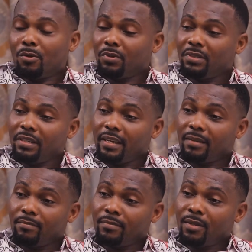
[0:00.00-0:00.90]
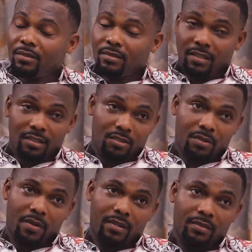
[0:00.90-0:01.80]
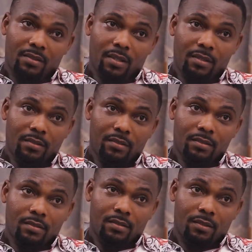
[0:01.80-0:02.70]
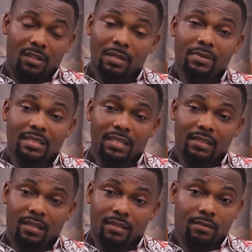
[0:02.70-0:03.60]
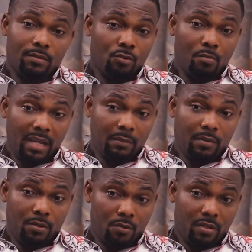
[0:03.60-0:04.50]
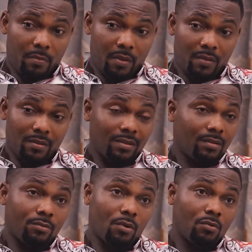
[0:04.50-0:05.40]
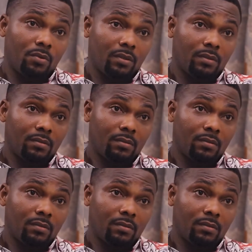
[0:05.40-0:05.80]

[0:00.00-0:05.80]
Well, Richie, I am not saying otherwise, okay? All I'm saying is that you might be going about this in the wrong